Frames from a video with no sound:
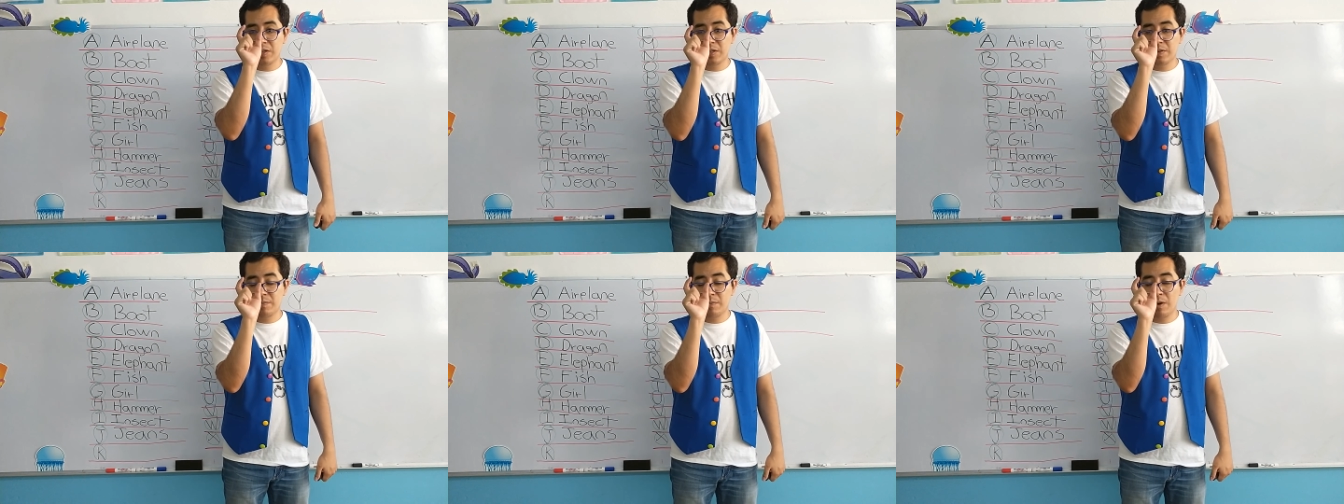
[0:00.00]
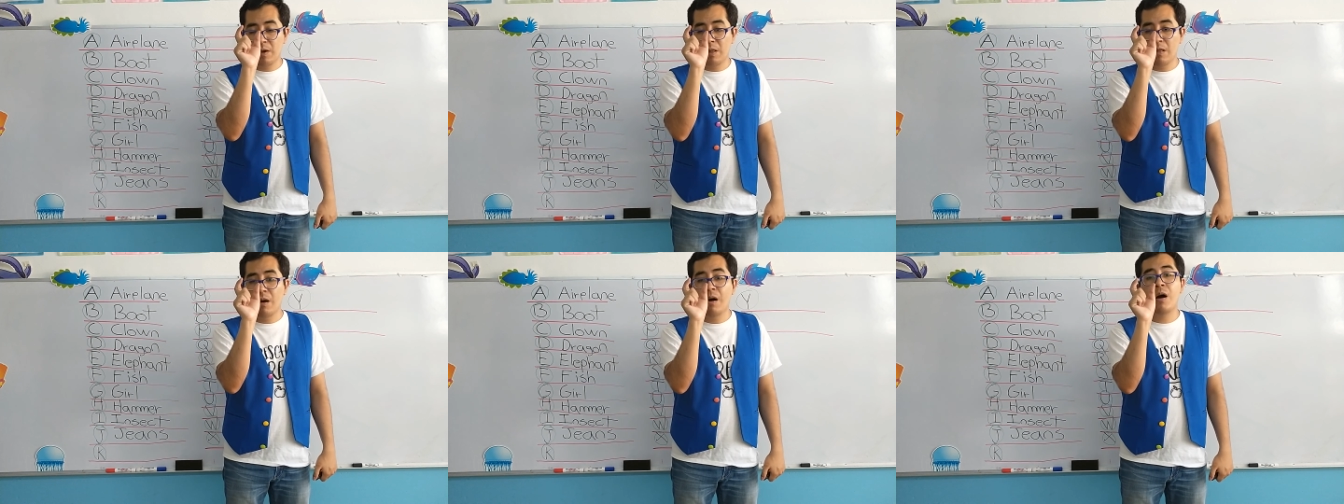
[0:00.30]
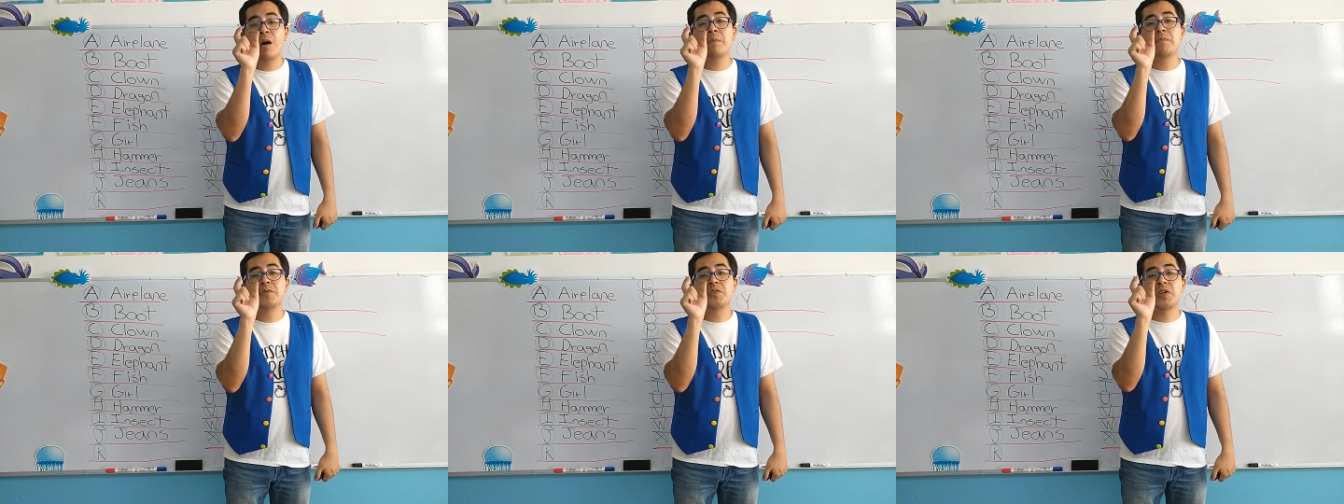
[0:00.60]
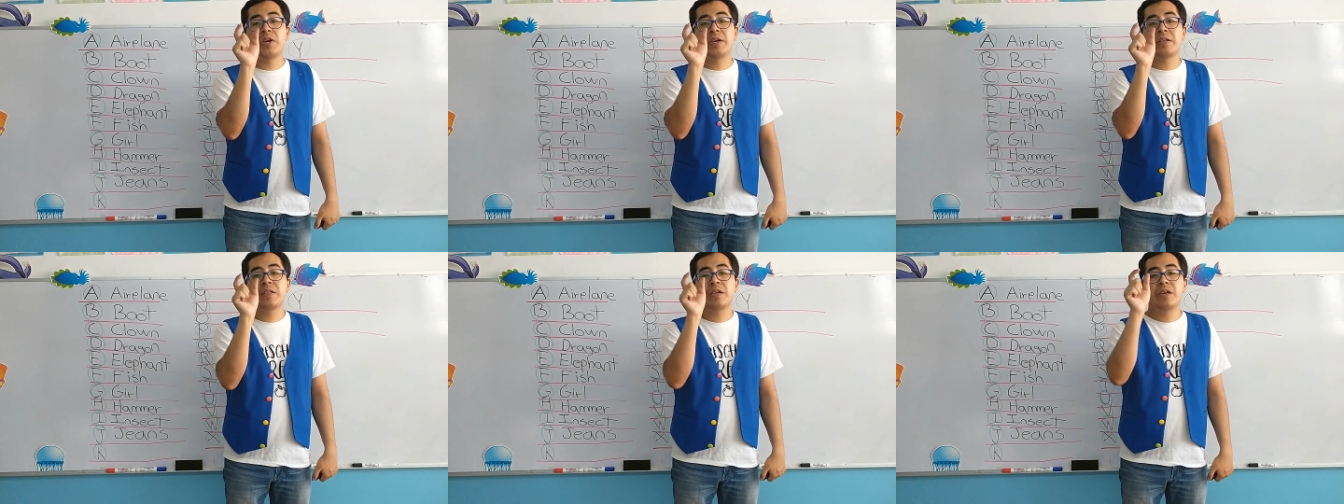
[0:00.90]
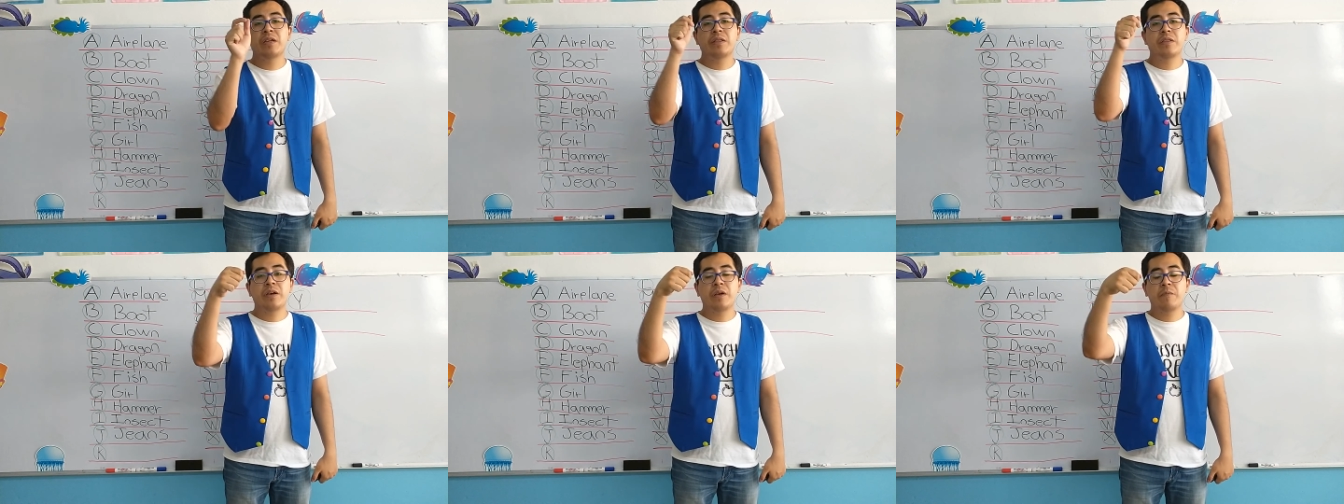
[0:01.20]
small
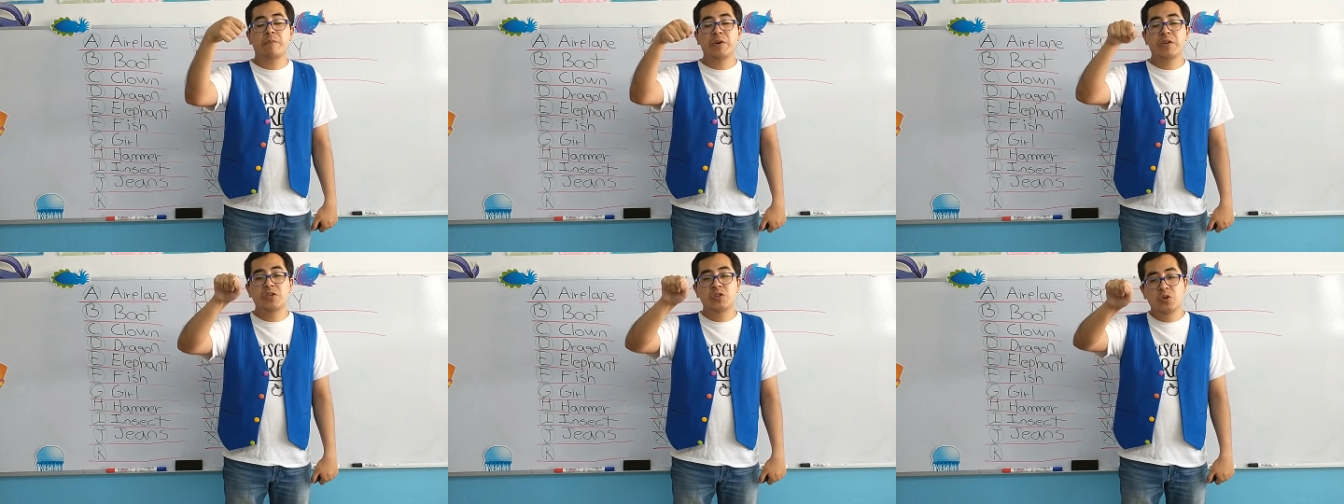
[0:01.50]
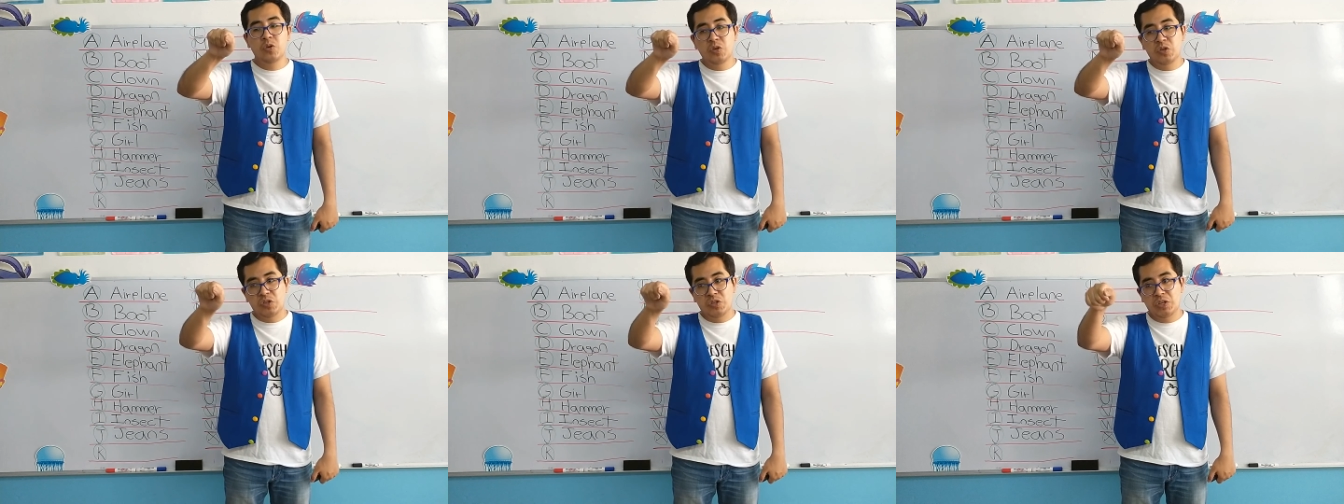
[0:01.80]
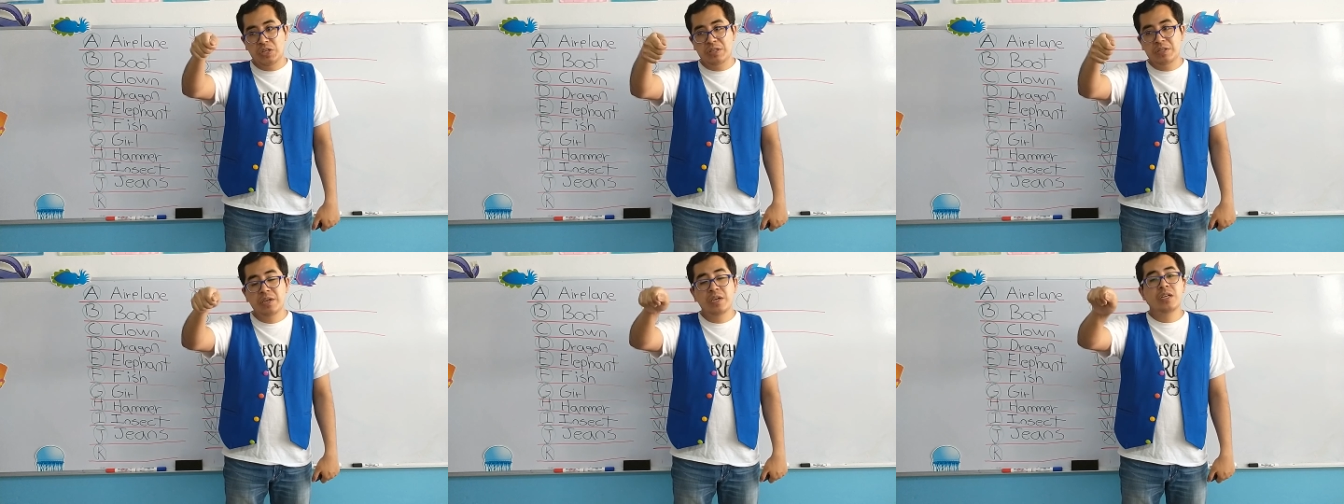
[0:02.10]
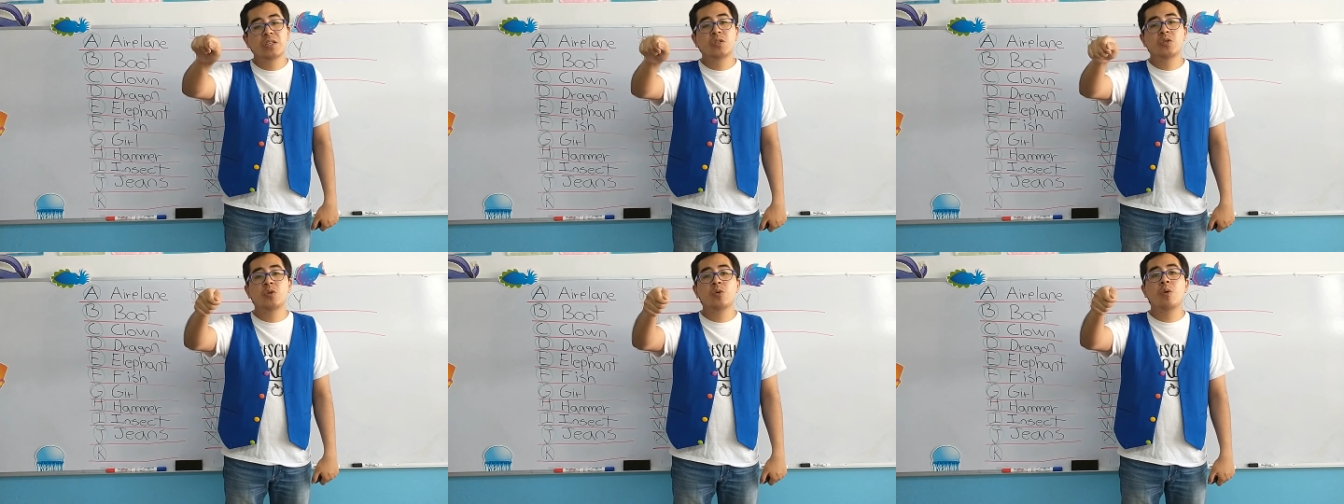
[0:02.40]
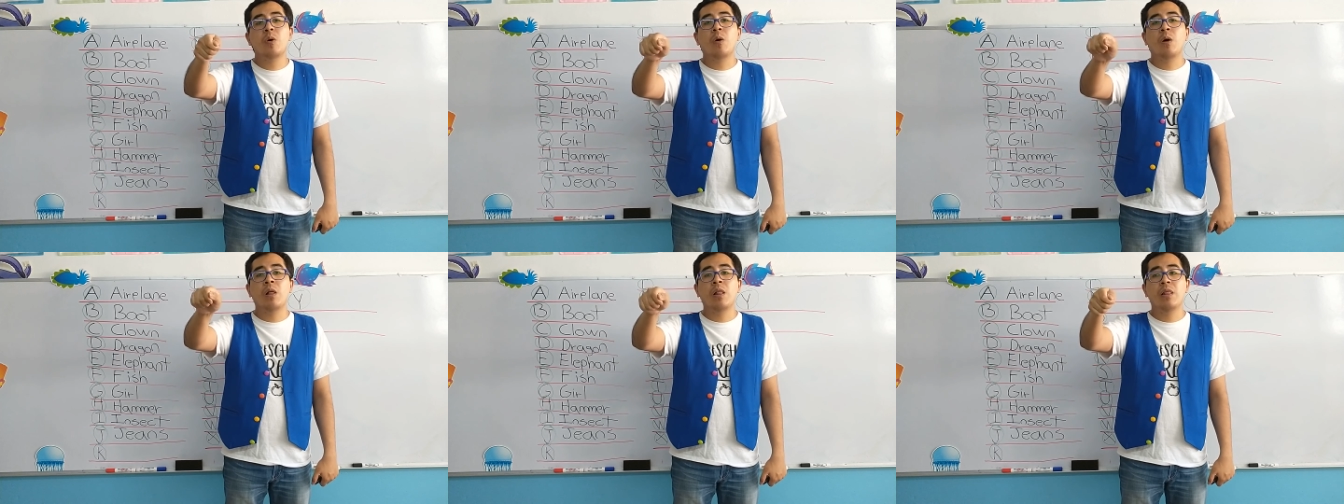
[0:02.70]
object that we use it
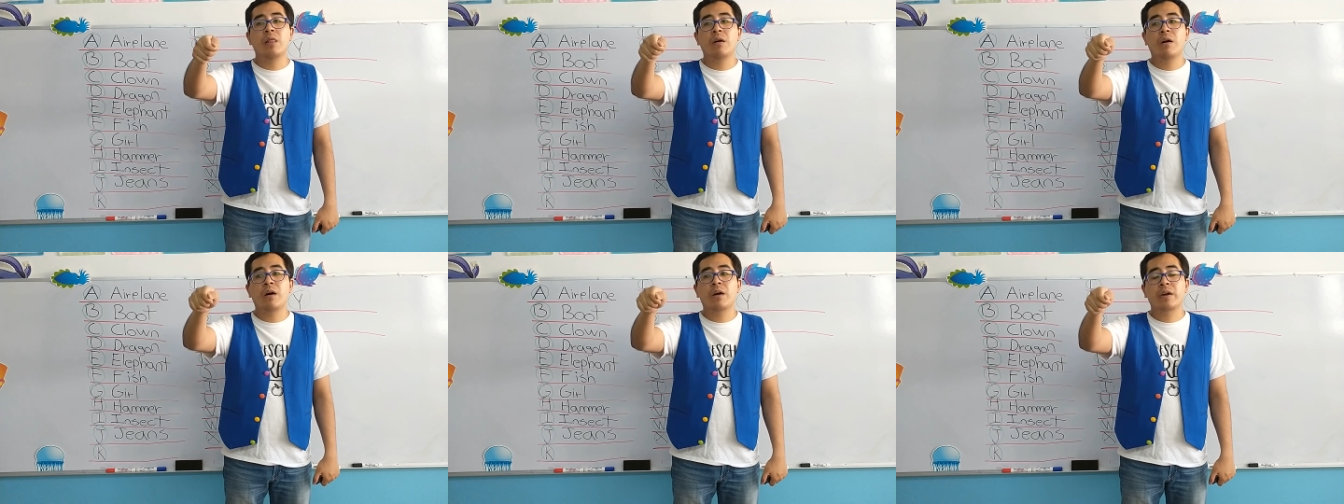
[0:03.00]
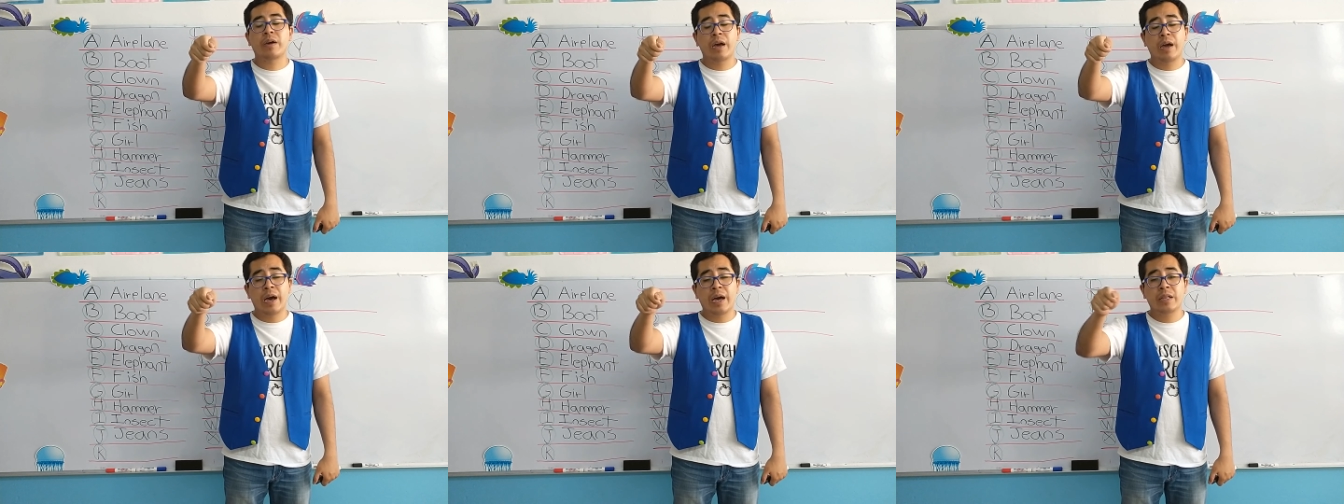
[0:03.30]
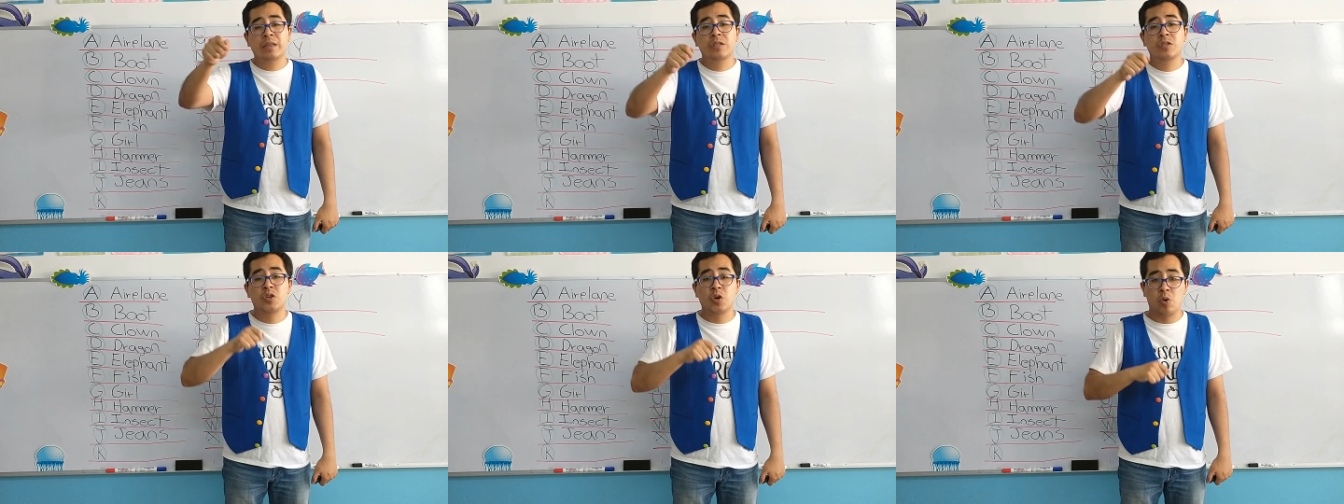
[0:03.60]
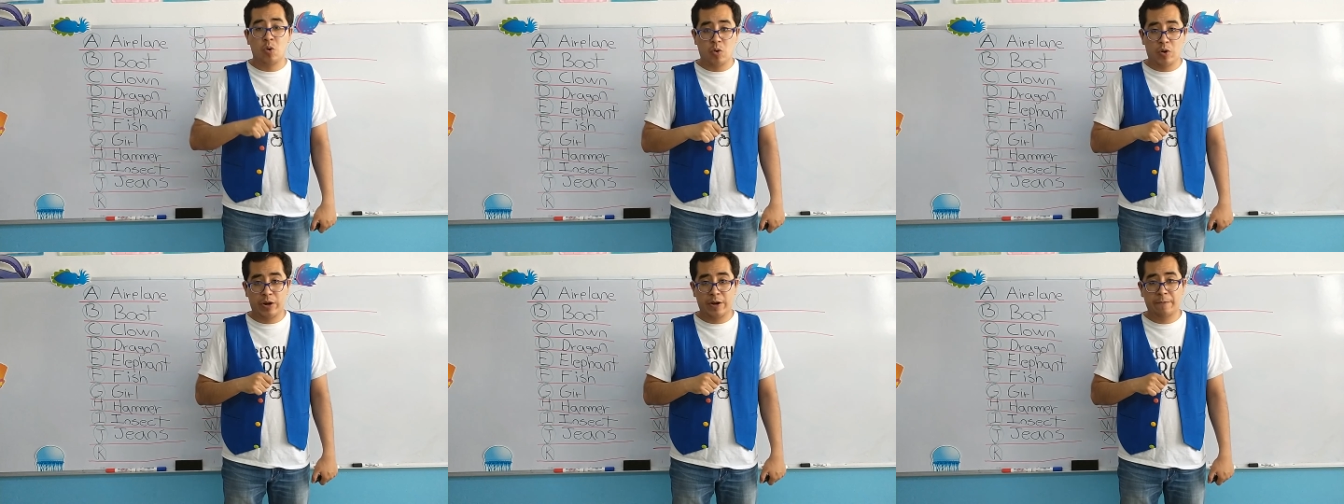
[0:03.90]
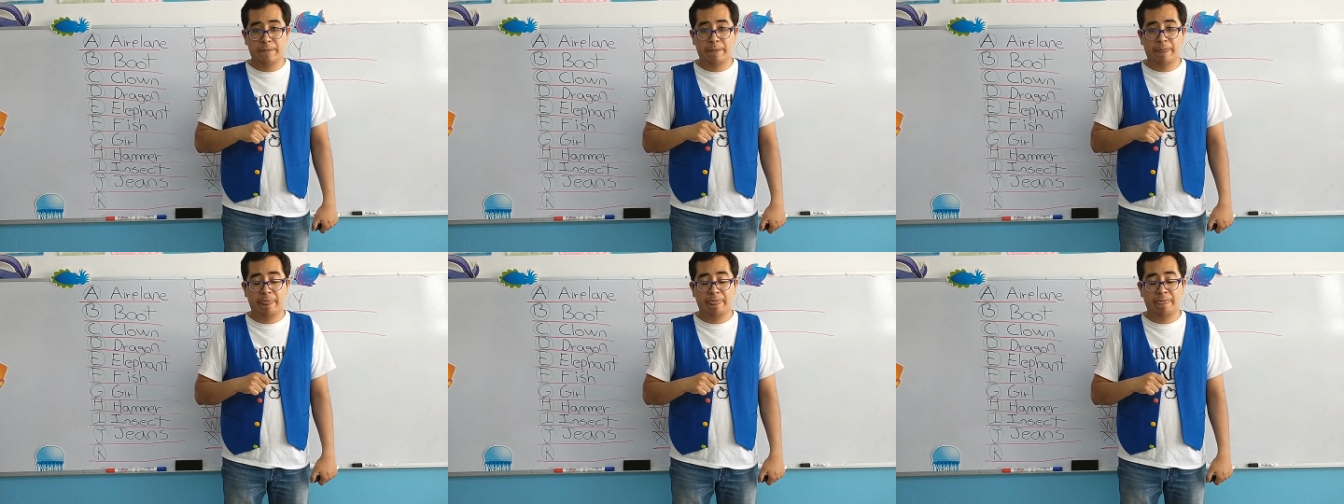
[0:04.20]
to unlock a door.